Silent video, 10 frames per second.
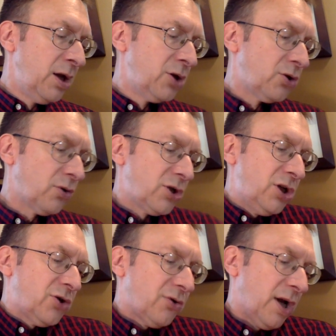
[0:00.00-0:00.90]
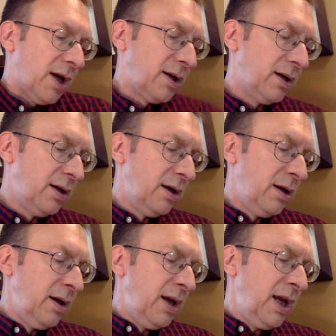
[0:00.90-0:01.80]
Georgie shrugged.
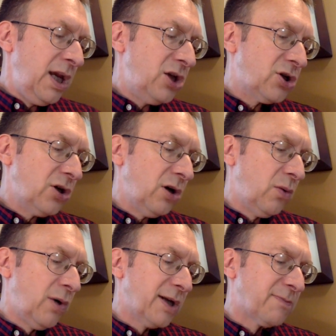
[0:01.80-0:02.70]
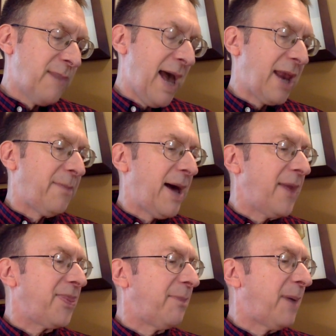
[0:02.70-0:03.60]
"He sure was mad
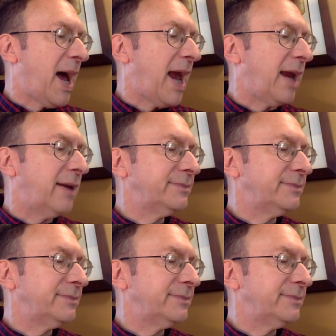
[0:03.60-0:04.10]
about the bite."